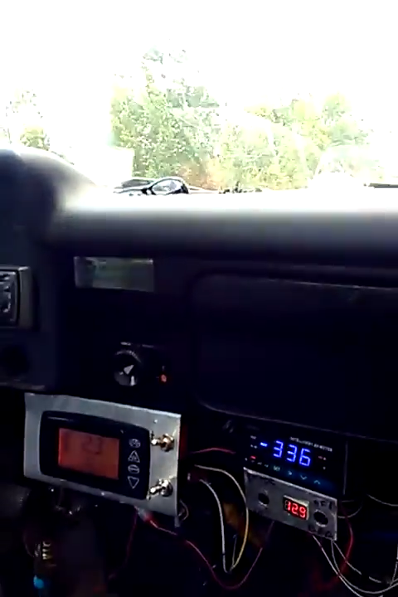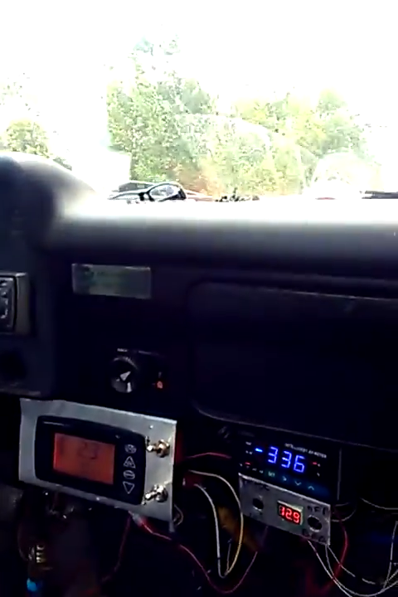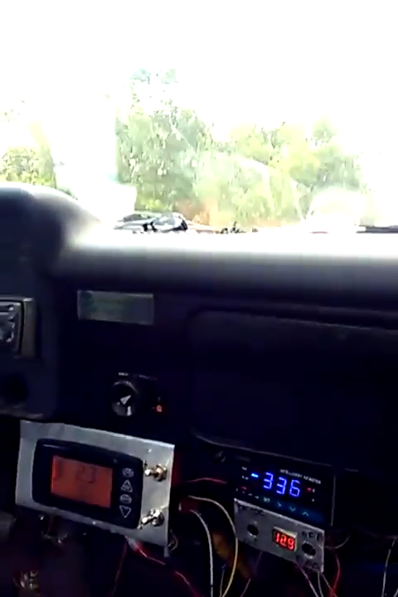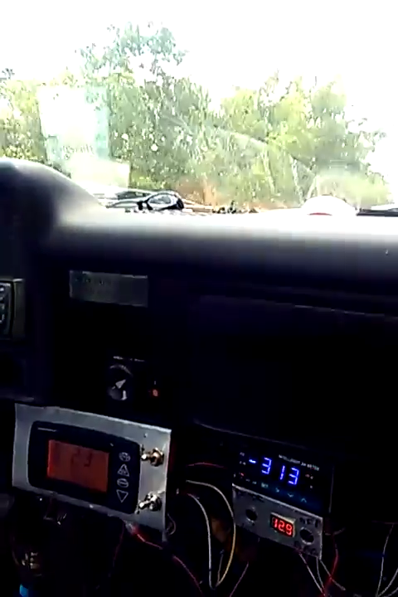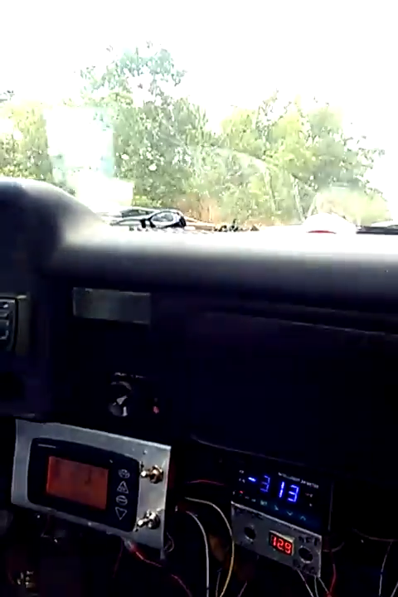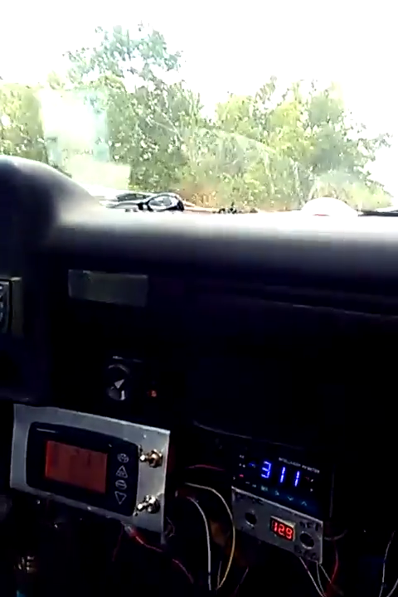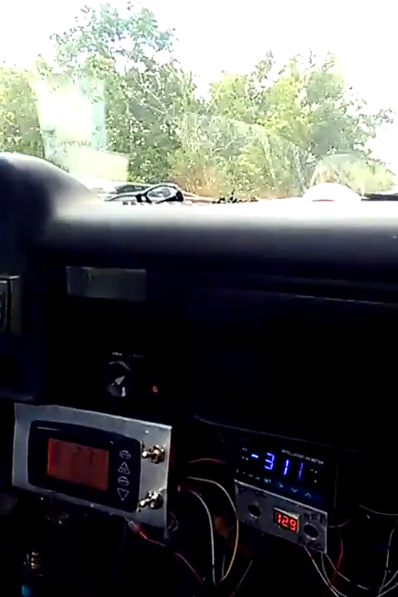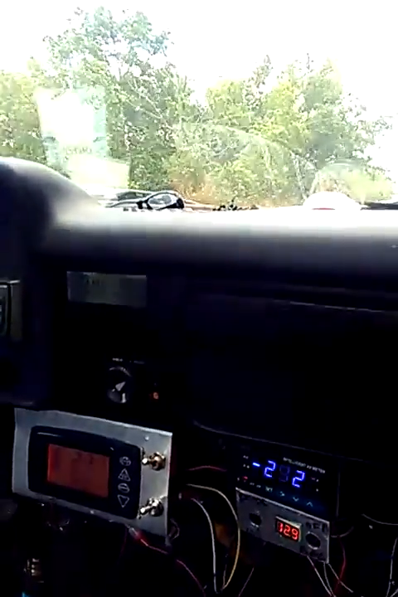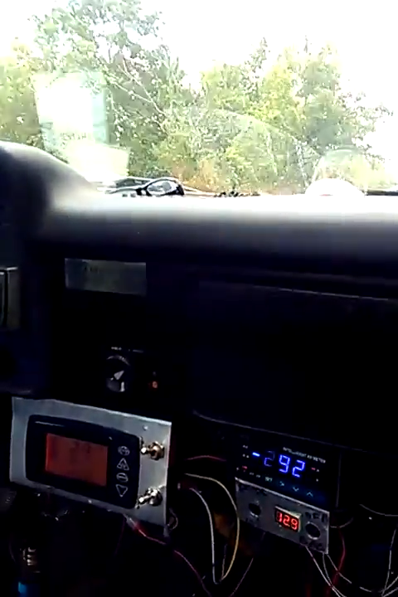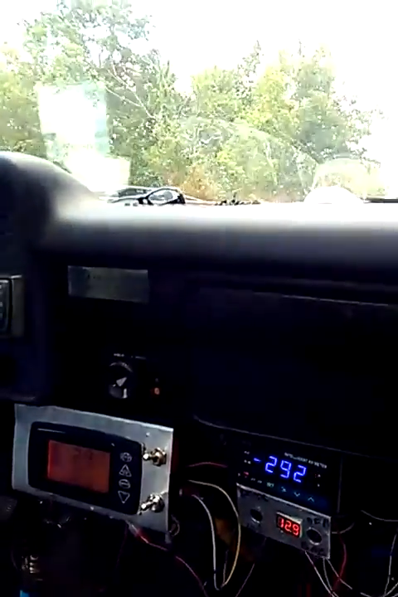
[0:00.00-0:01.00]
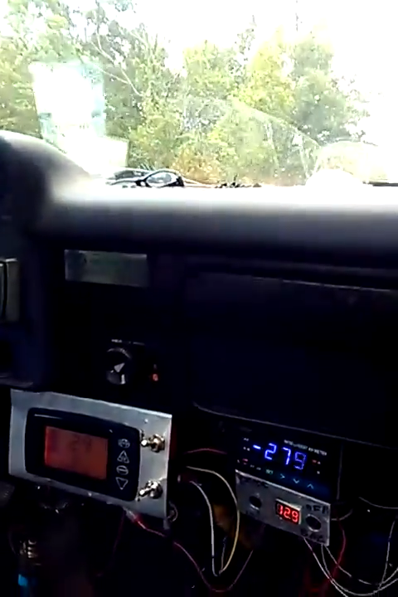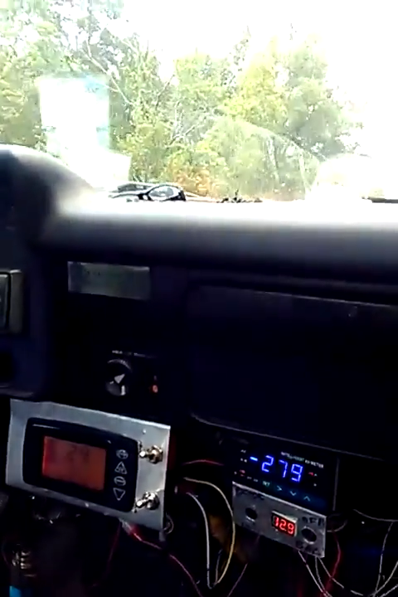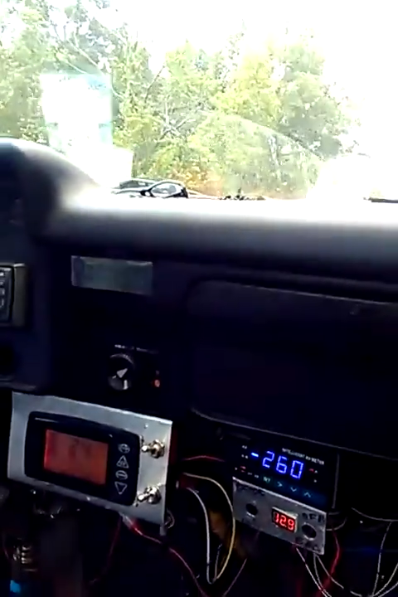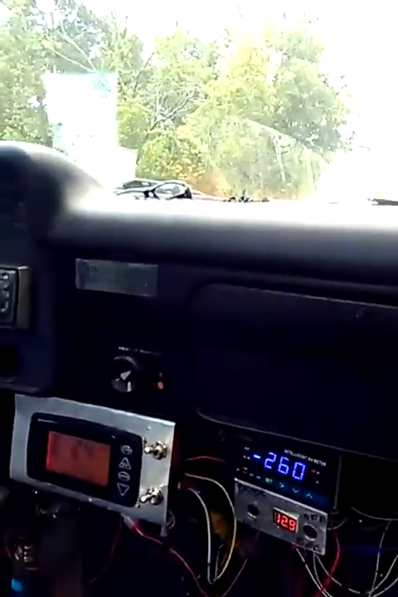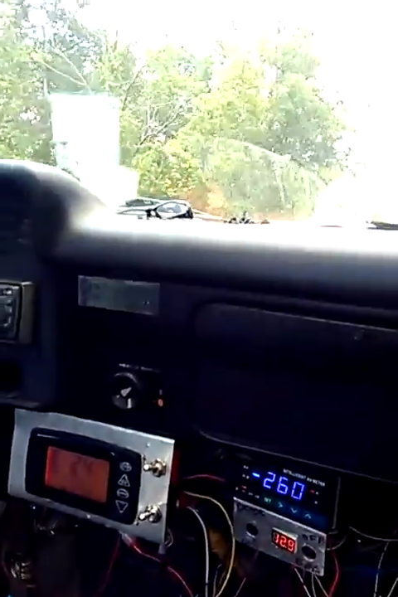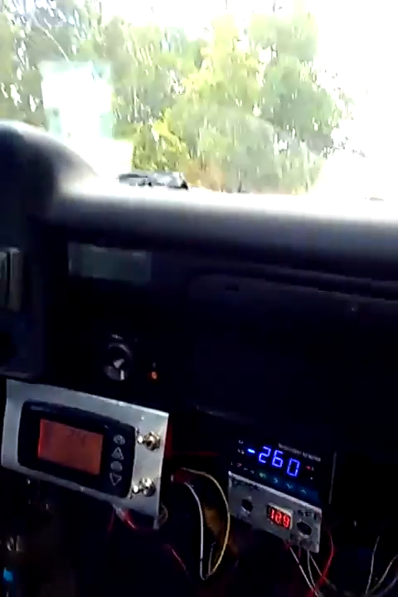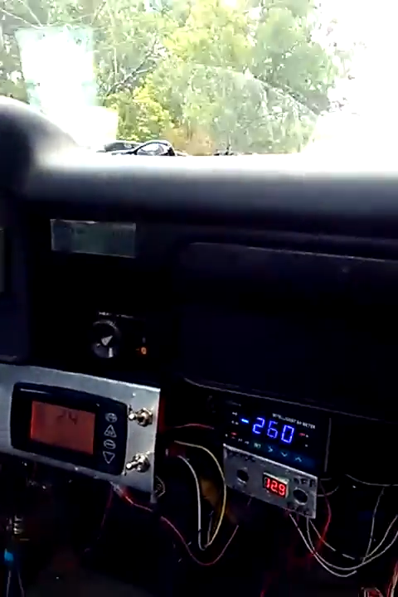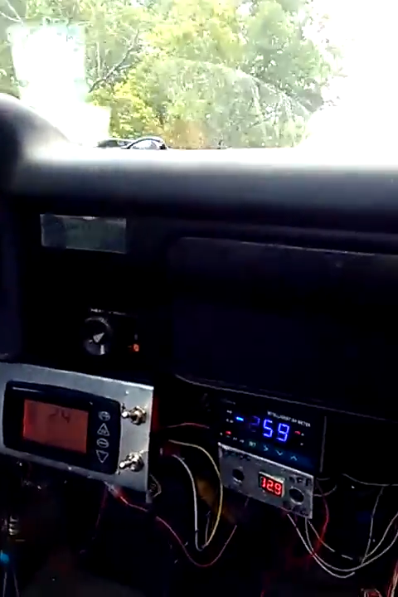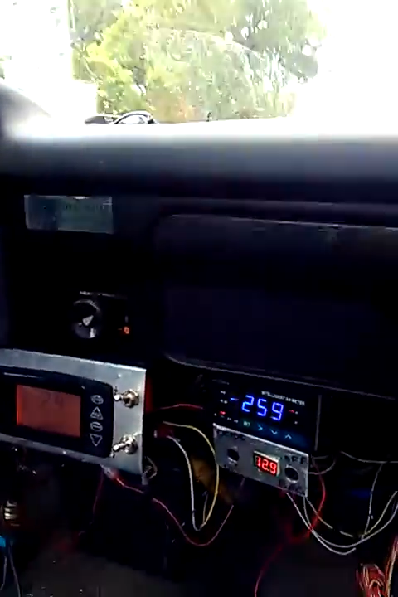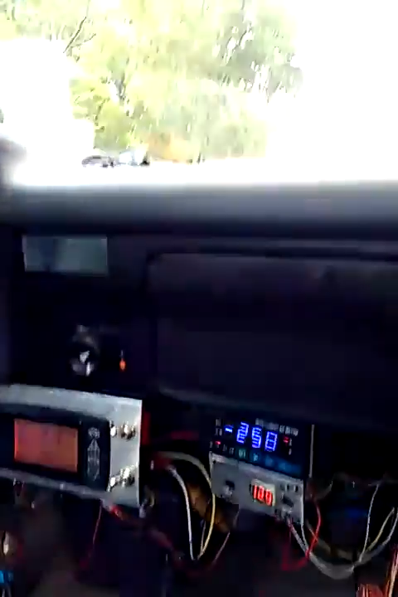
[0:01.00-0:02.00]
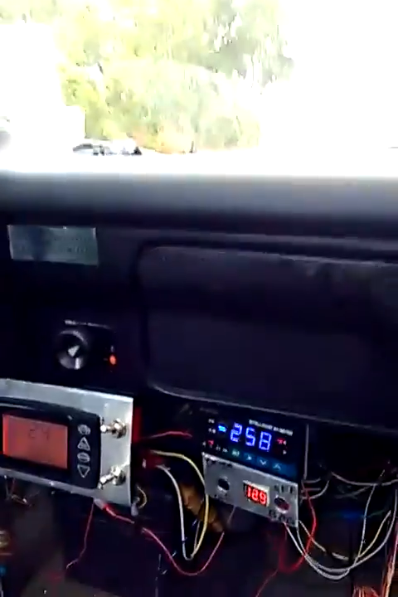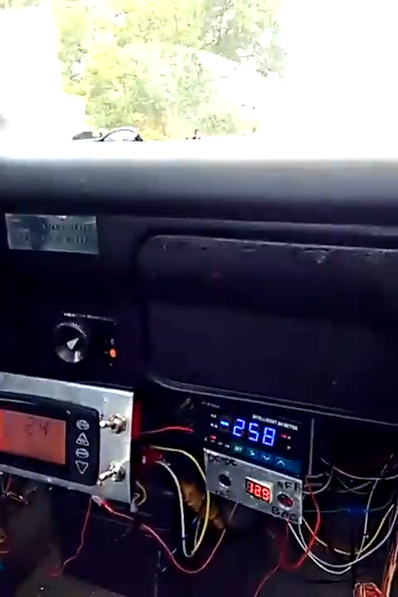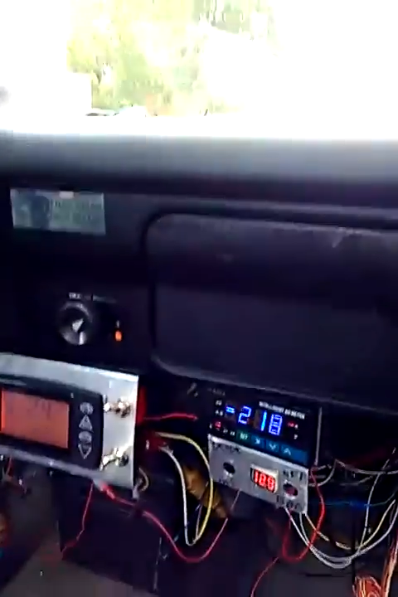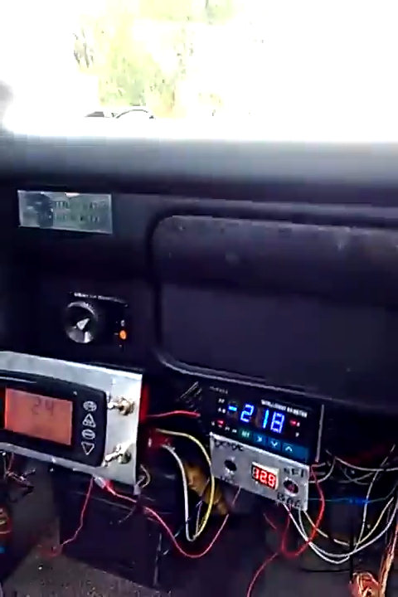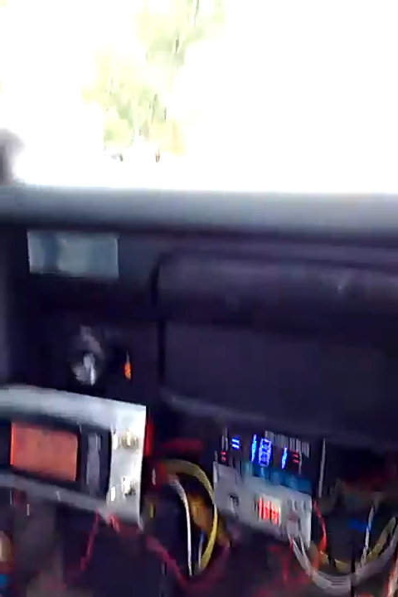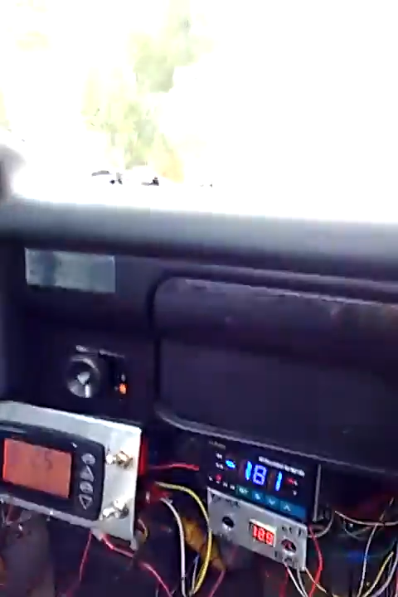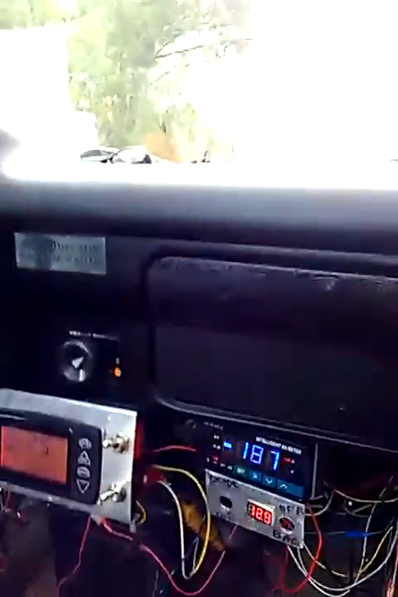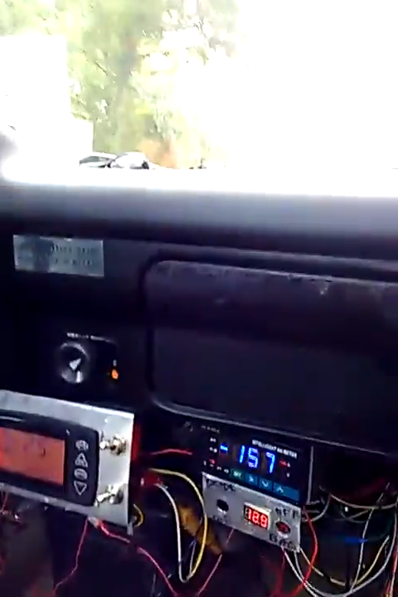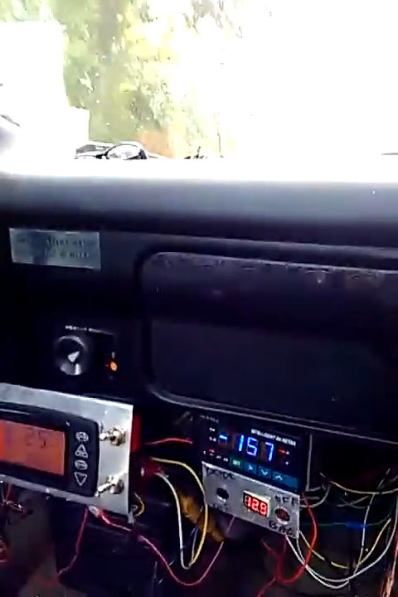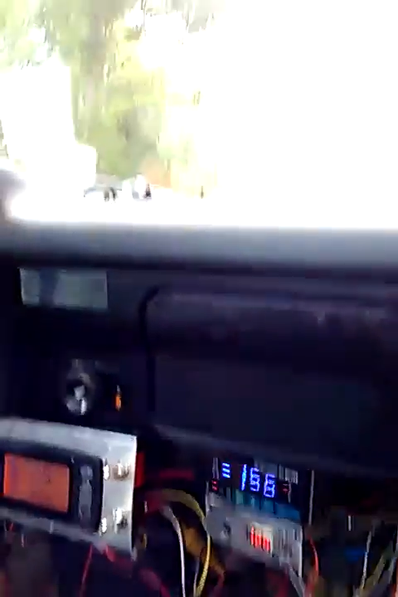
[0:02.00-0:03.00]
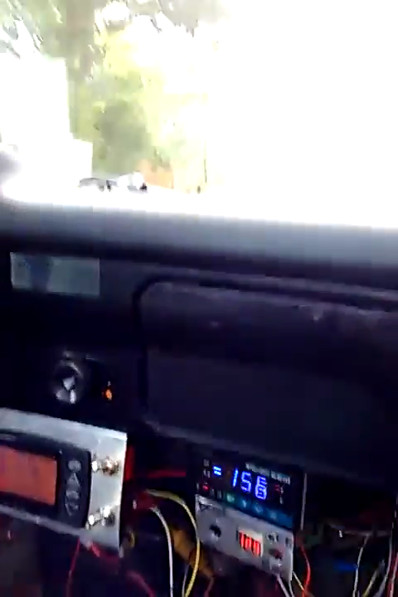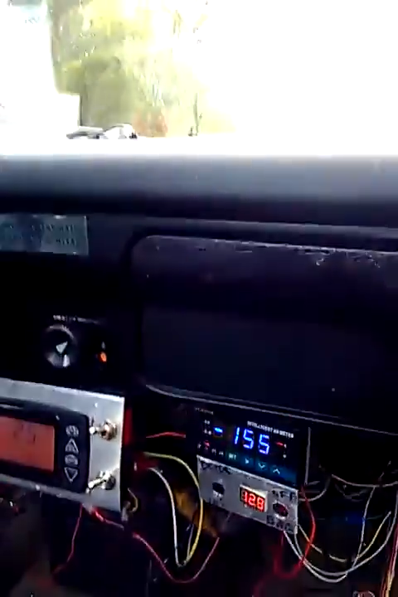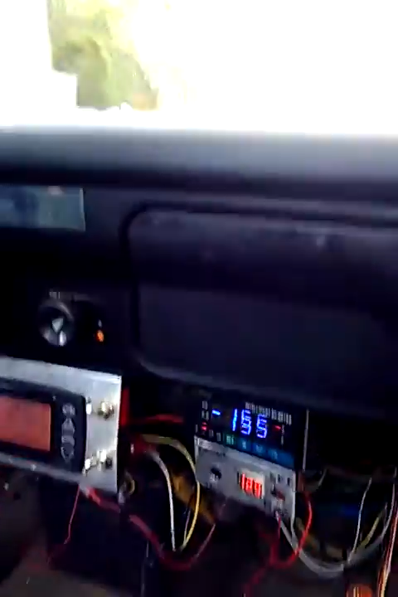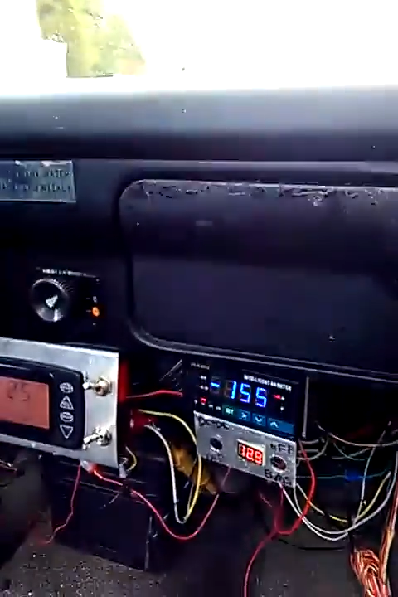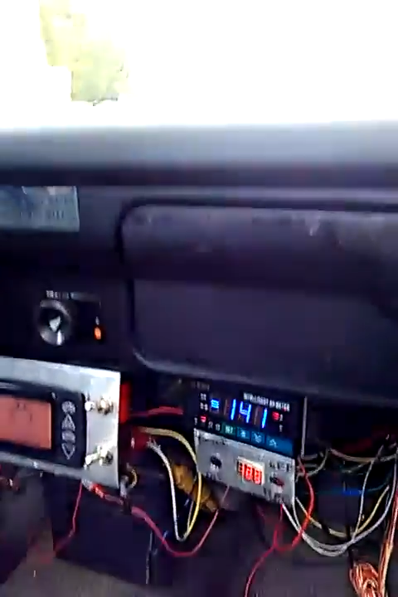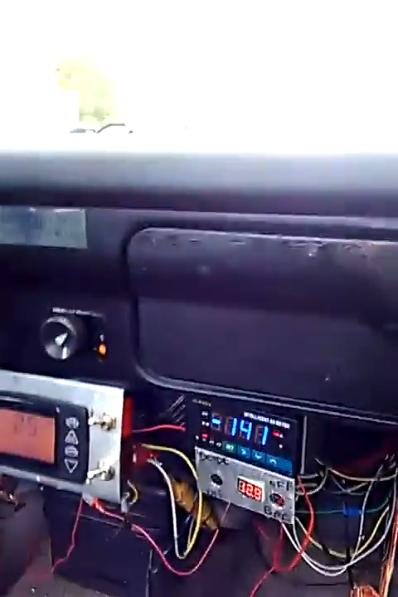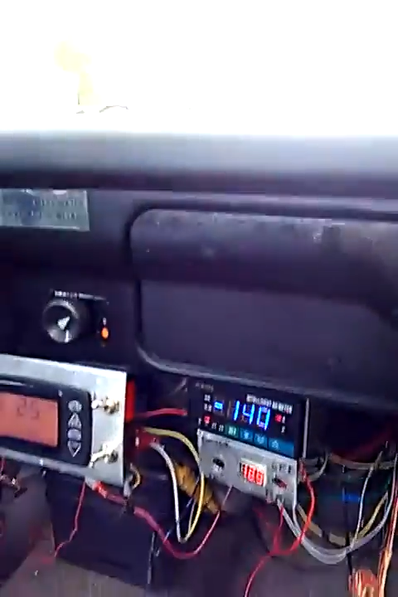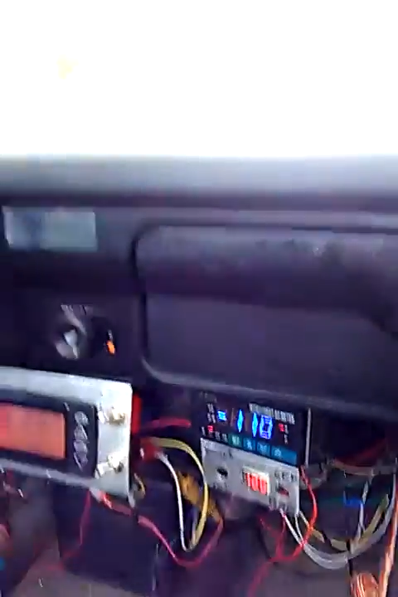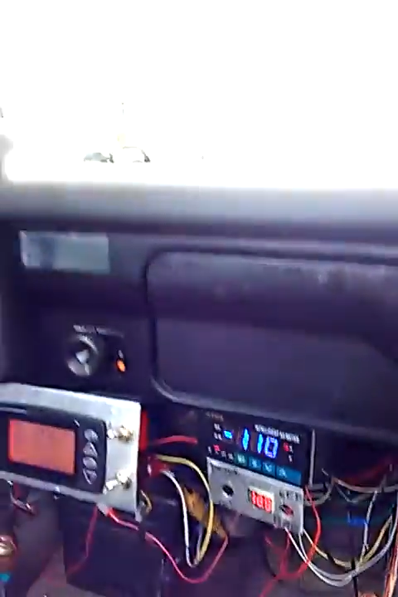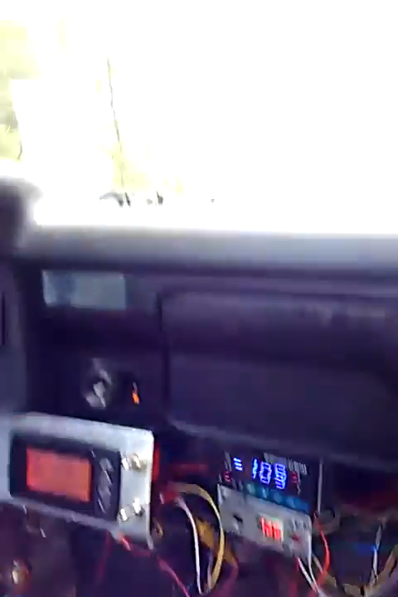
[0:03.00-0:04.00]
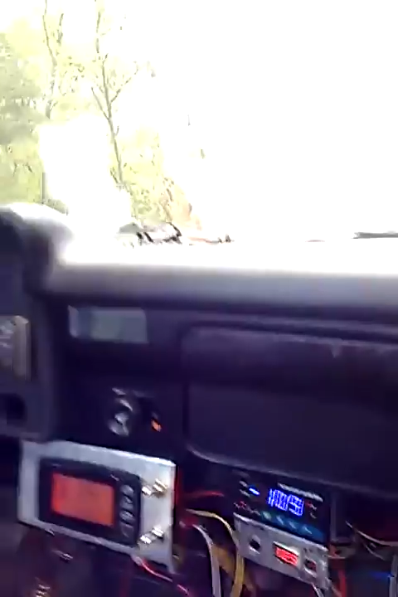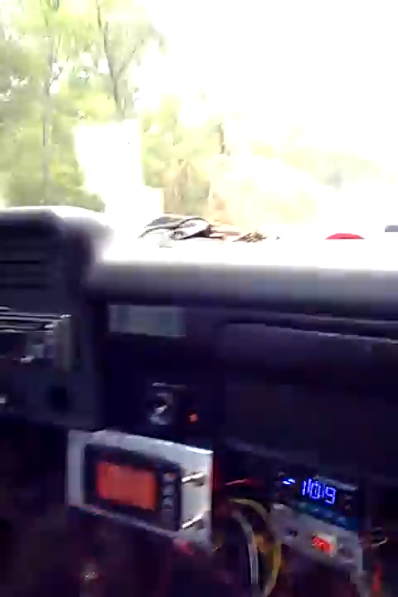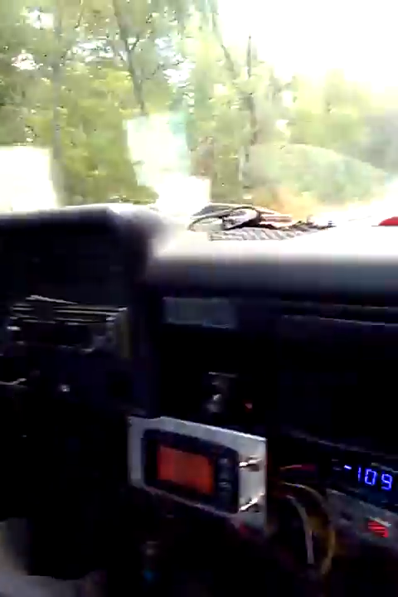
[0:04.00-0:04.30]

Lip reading: (no speaker visible)